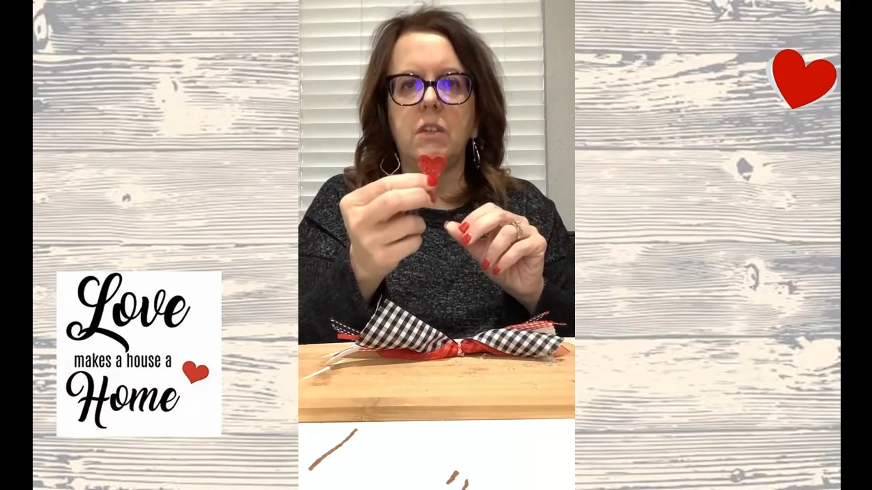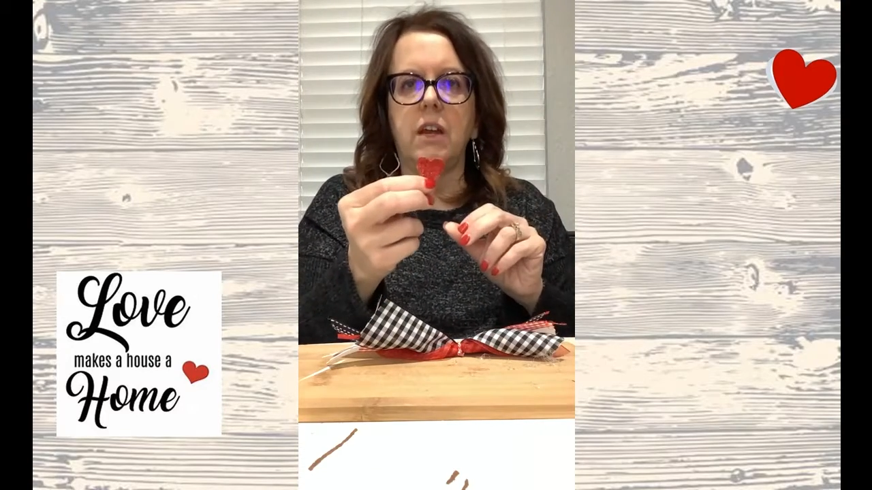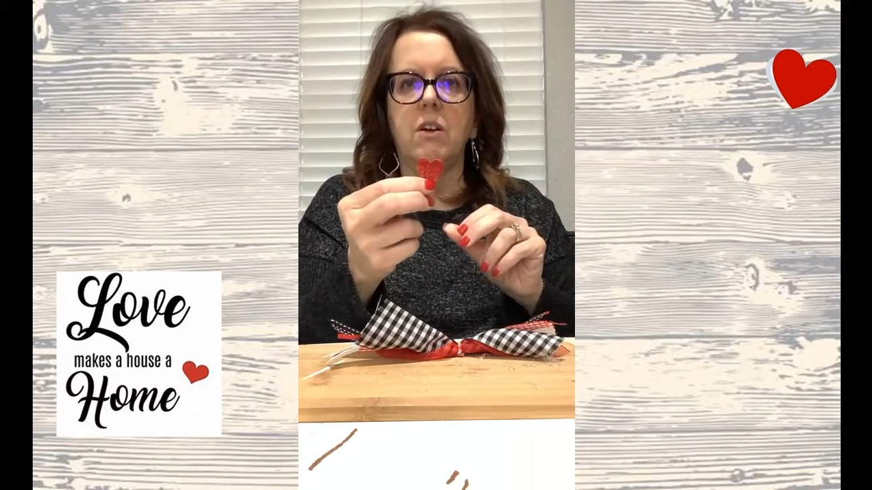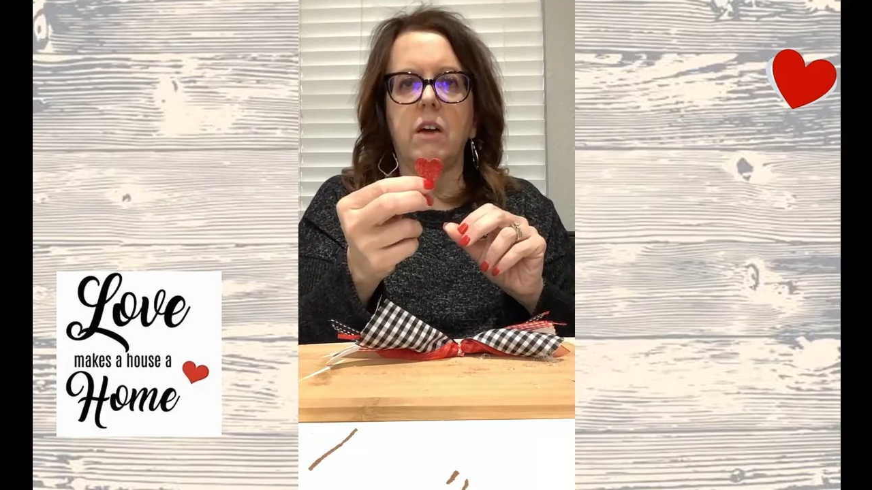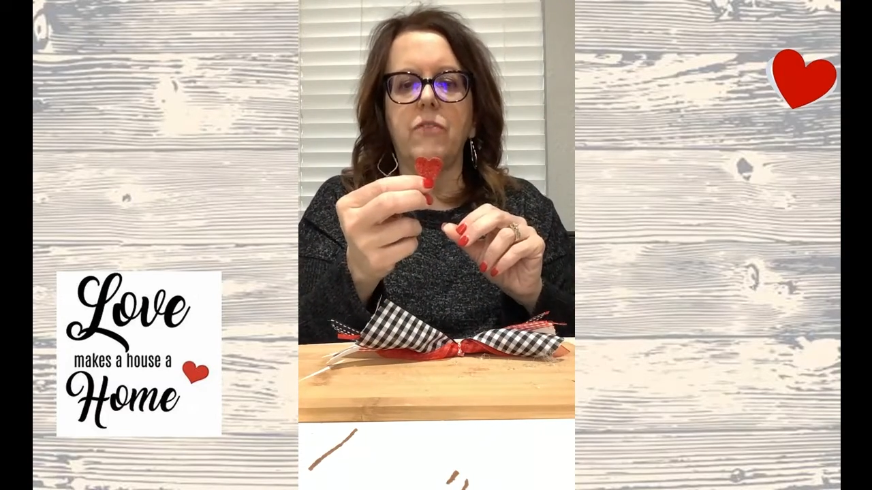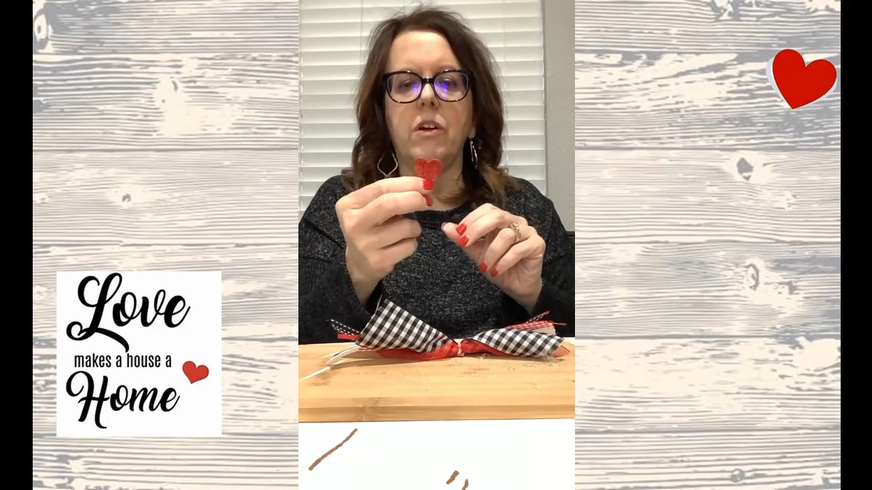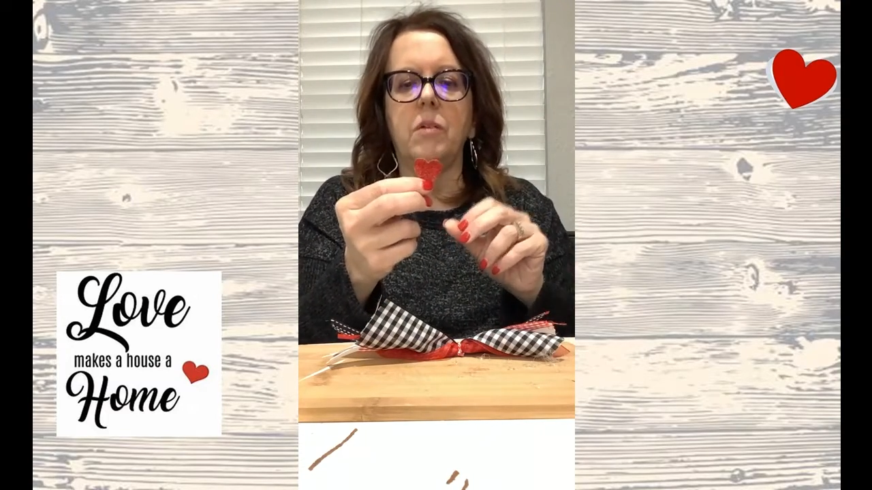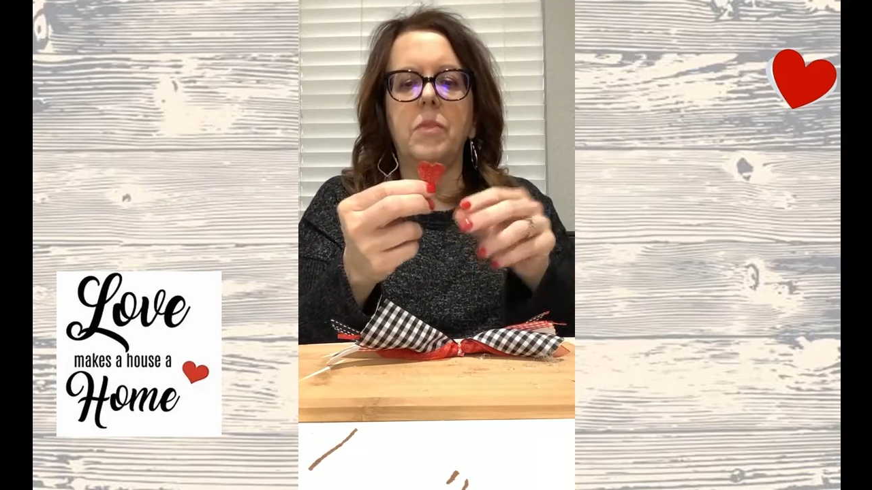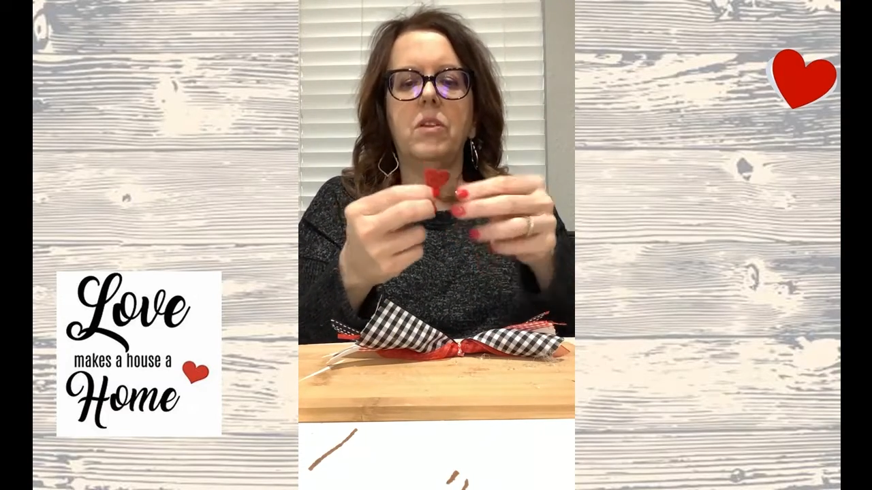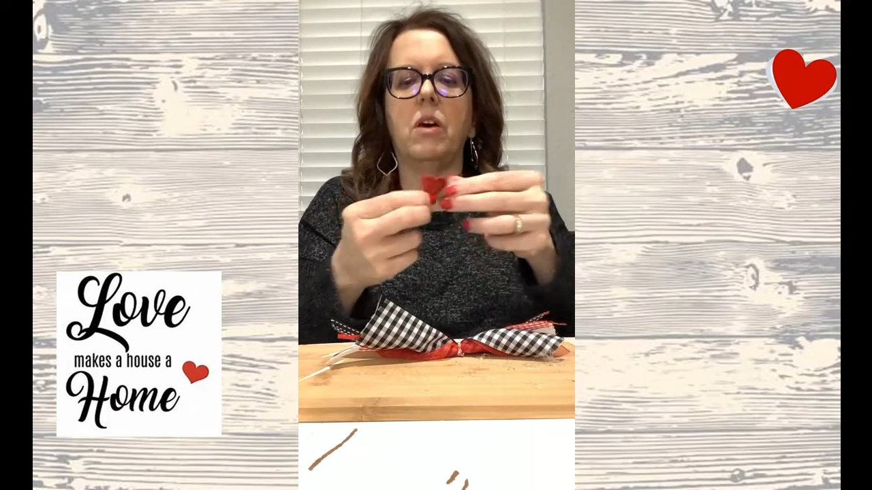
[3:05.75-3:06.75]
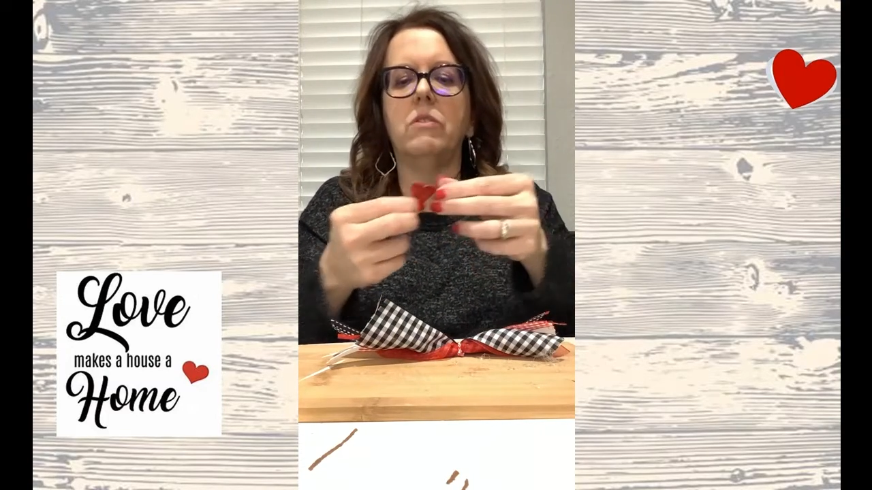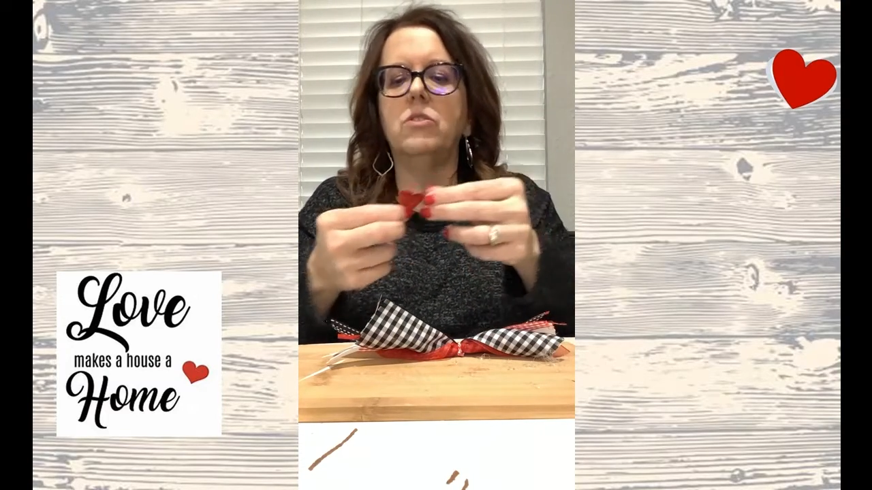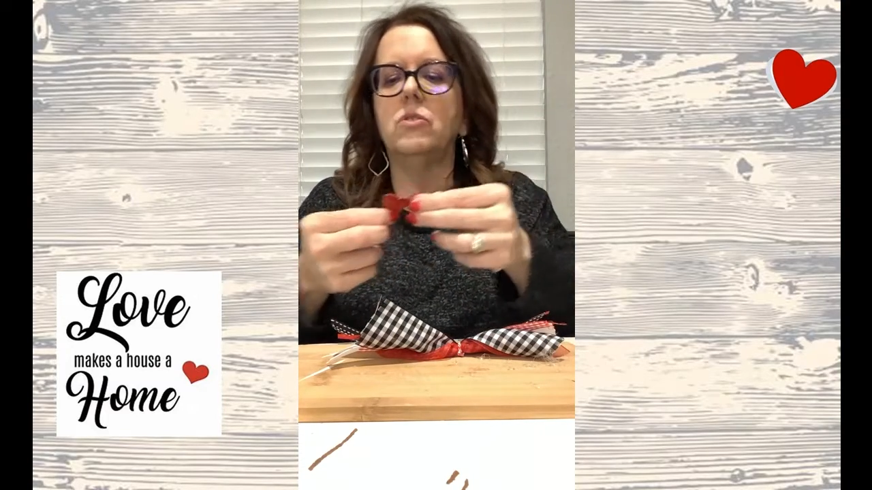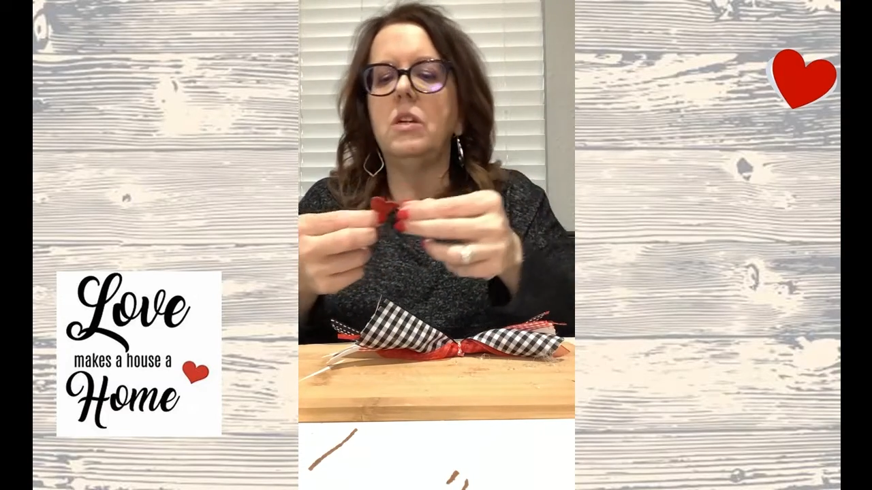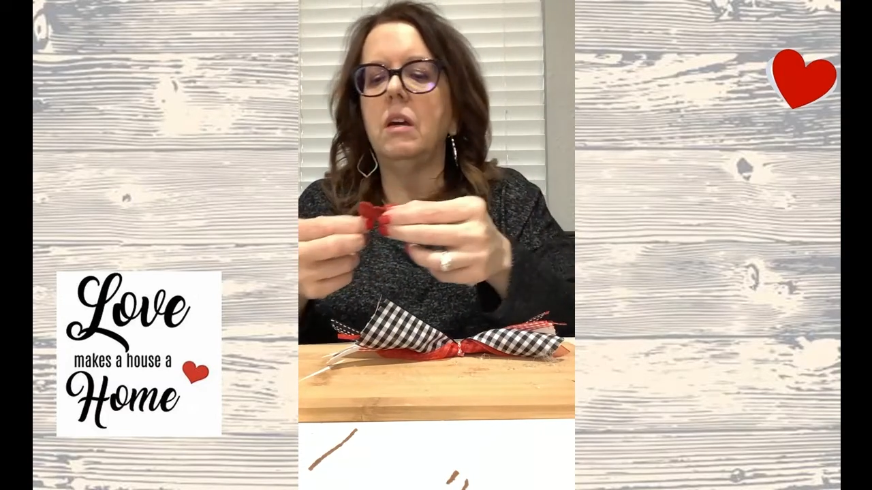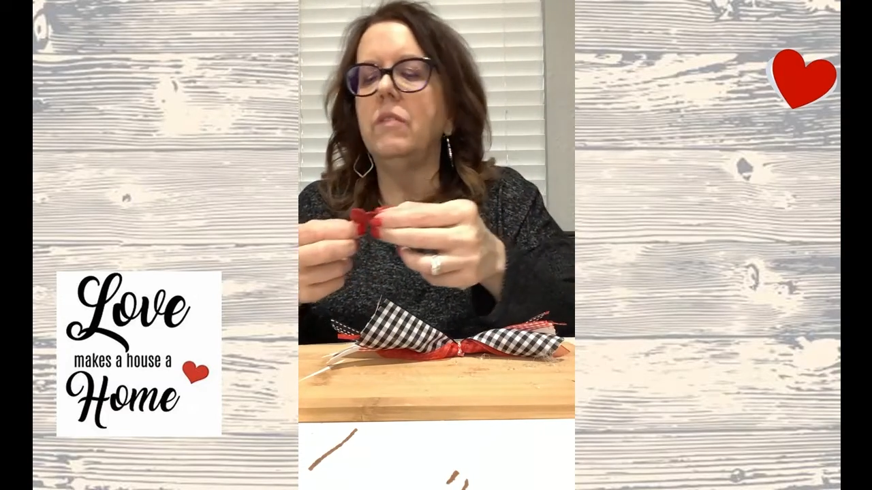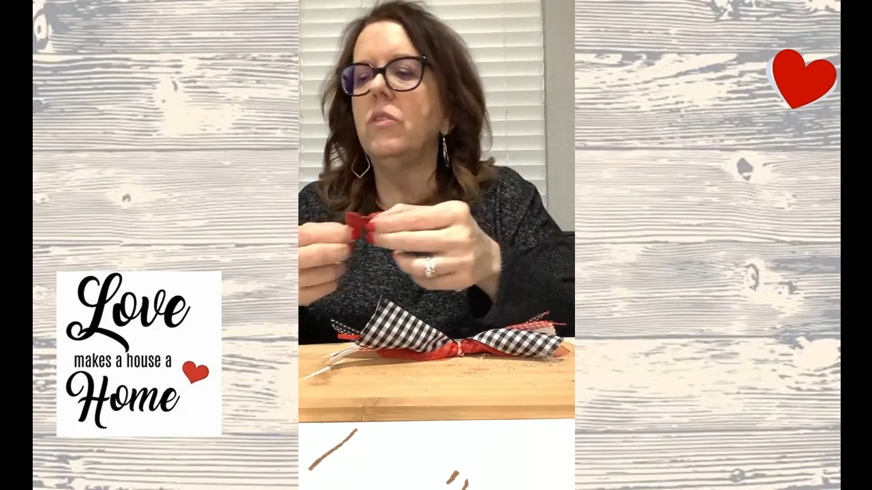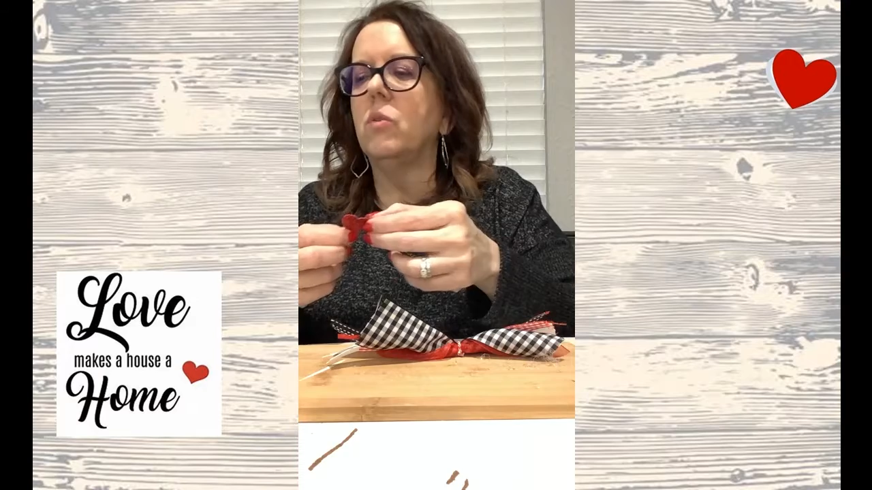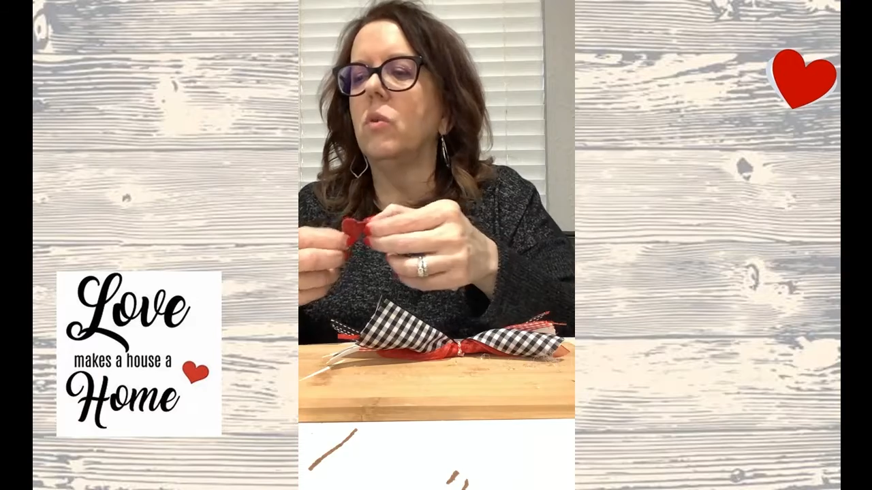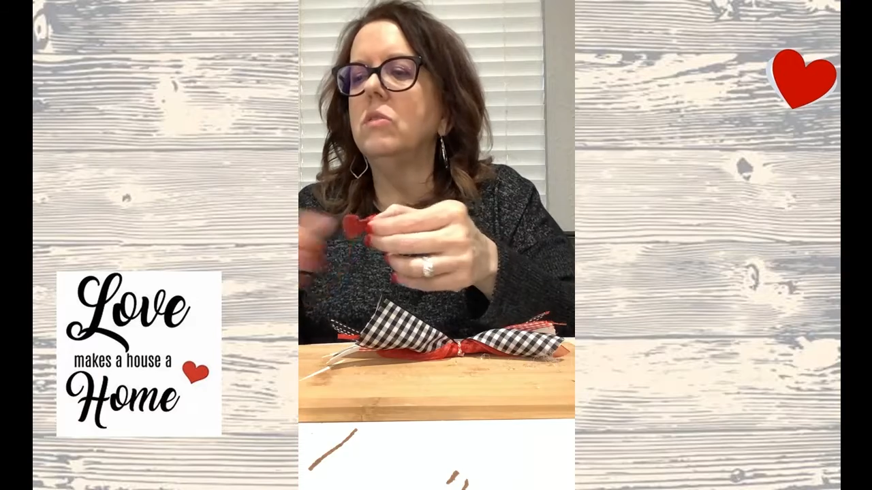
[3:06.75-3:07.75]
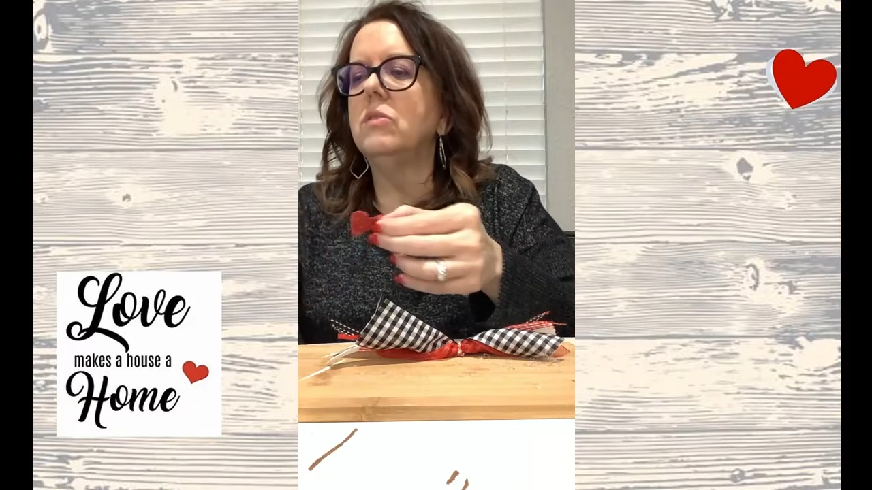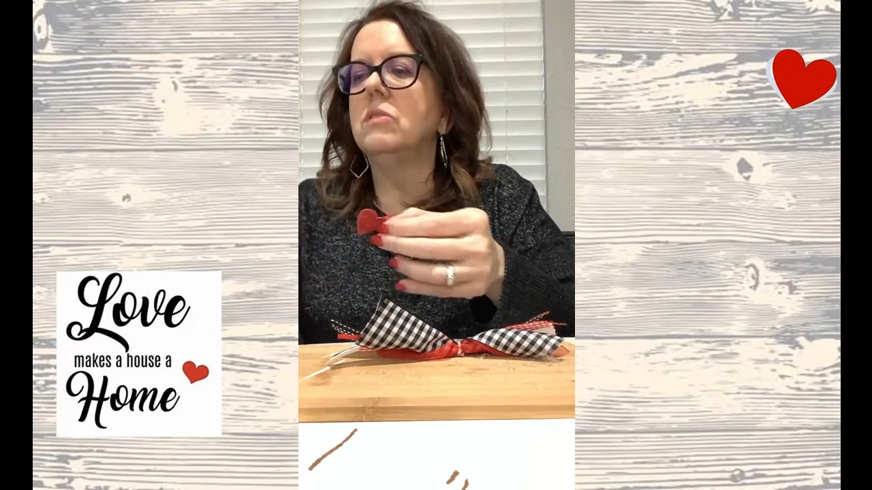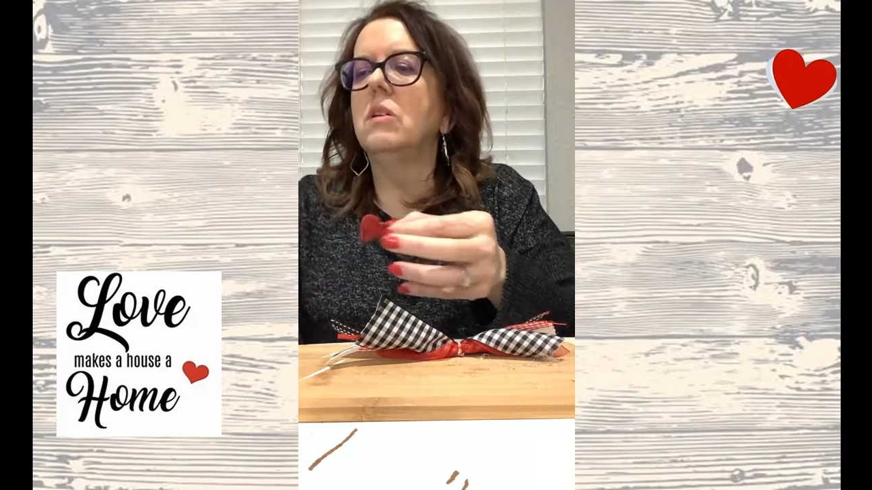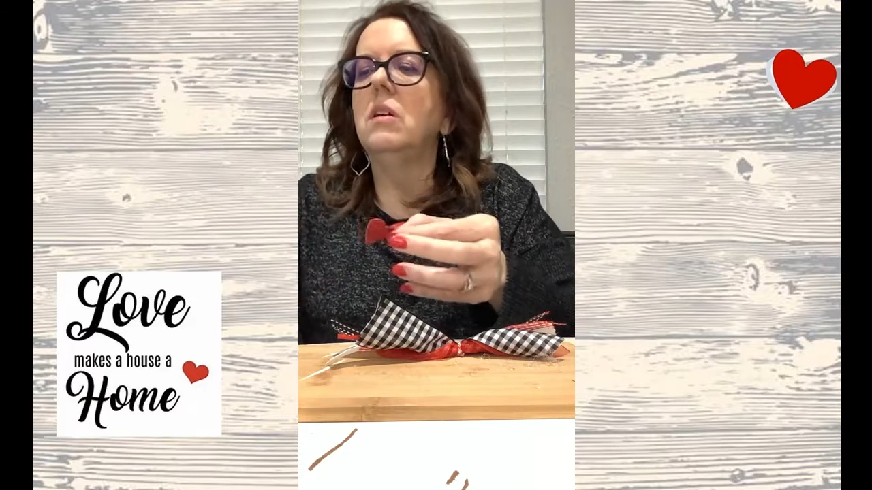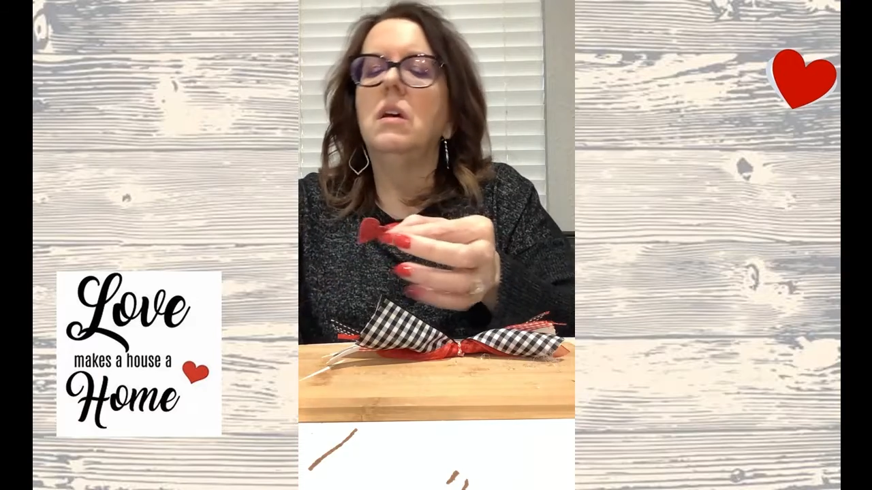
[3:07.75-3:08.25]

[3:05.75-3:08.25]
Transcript: that I got from the Dollar Tree, of course.